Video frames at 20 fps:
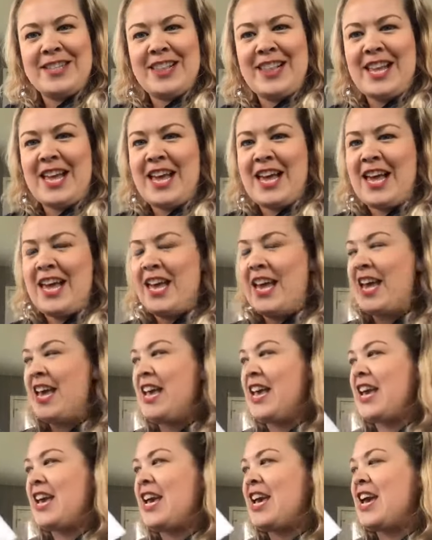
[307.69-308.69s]

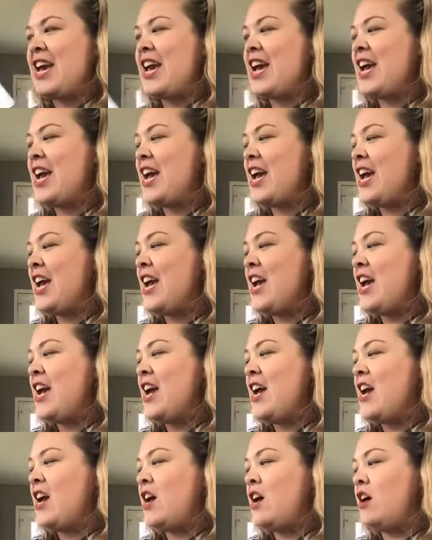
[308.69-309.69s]
like,
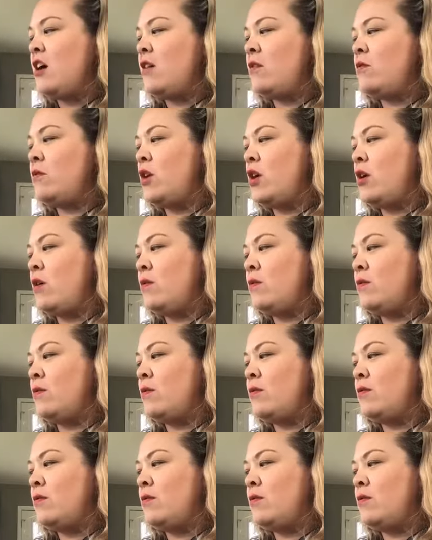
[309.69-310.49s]
oh no,